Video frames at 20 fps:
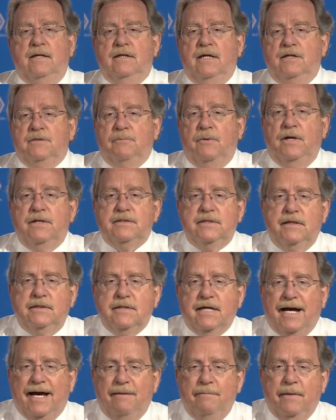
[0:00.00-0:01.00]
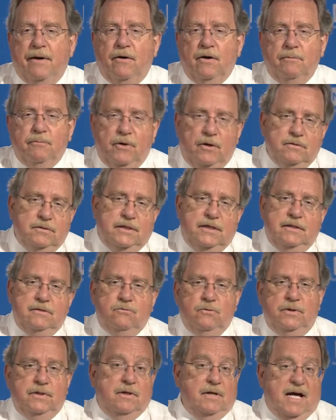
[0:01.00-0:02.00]
expressed as chimeric proteins
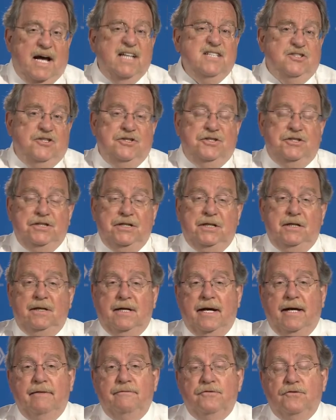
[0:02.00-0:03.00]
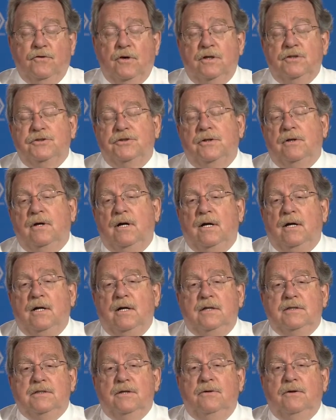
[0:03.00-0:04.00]
with an IgG kind of structure,
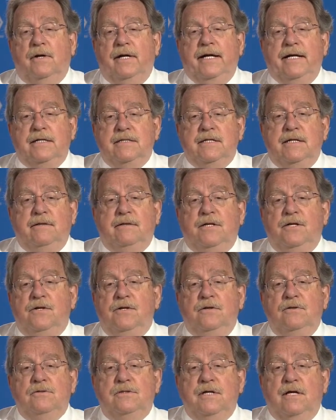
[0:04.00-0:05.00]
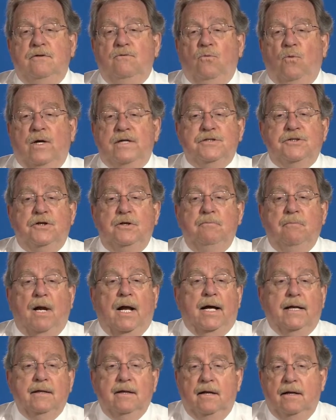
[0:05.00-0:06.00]
so they're easy to use in Western
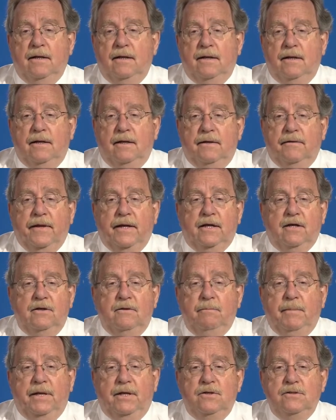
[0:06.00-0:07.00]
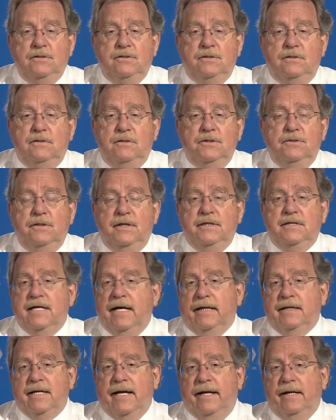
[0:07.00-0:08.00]
blot. They can be used to
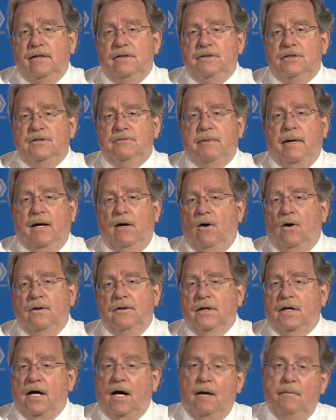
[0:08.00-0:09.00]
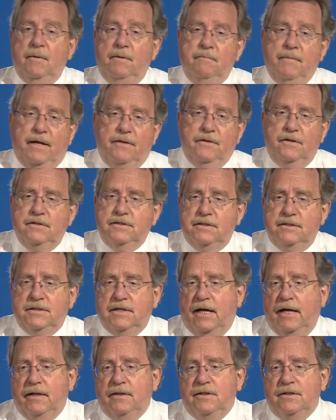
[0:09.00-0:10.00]
detect antigens by all the common methods that
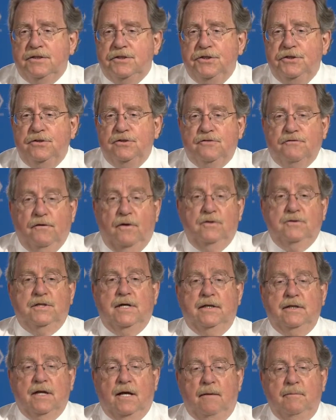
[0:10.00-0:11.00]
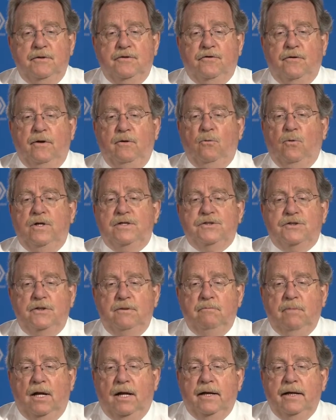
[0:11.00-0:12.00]
scientists use, flow cytometry,
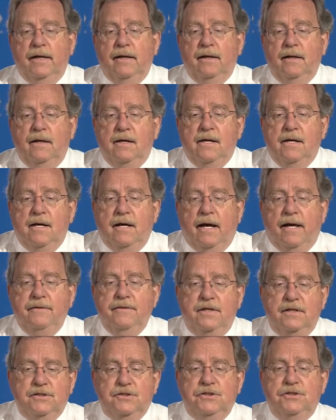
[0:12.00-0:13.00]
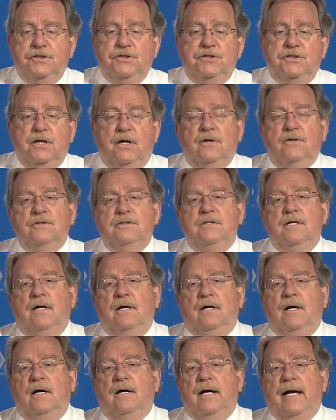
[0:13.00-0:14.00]
Western blotting, and this just shows
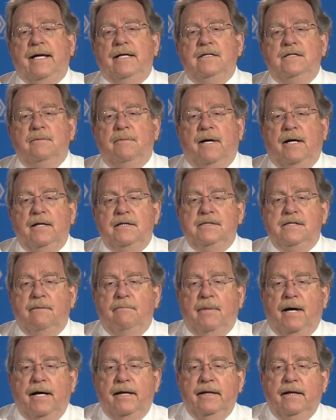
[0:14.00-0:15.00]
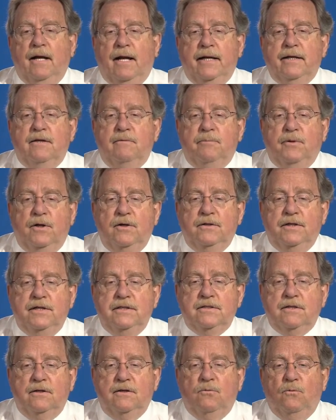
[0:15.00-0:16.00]
antibodies that bind
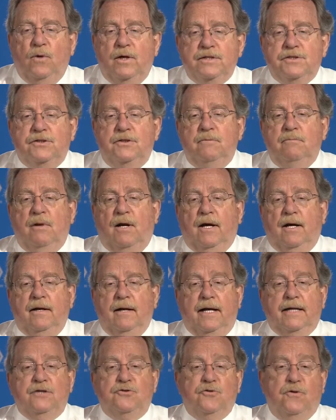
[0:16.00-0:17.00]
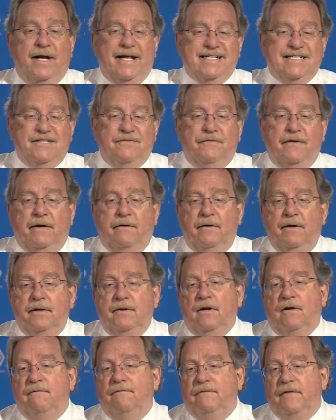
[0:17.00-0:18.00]
glycoproteins on a Western blot like
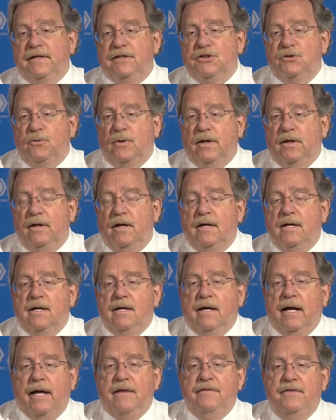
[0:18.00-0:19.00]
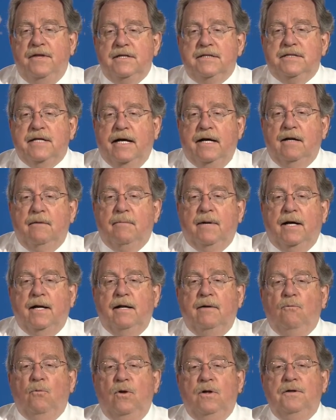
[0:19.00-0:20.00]
transferrin or fetuin, and this
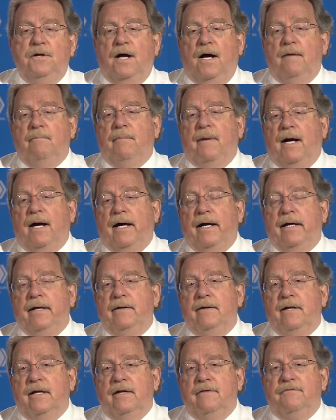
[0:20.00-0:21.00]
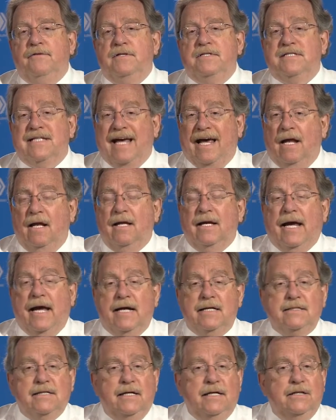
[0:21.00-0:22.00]
antibody will not bind if the sialic
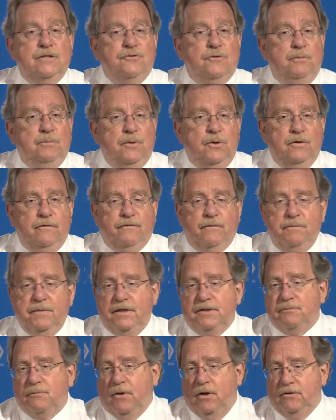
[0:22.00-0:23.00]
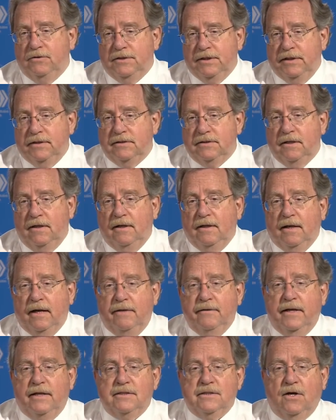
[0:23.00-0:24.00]
acid is removed from these proteins,
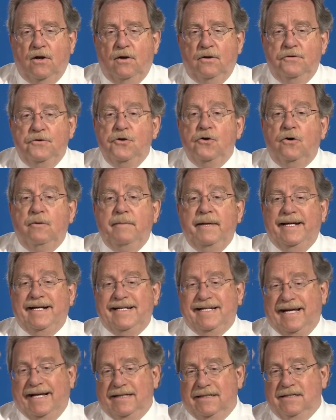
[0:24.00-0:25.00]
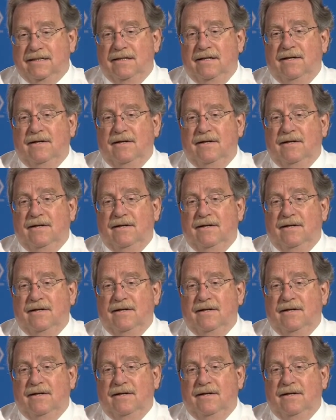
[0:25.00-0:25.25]
and that's called neuraminidase,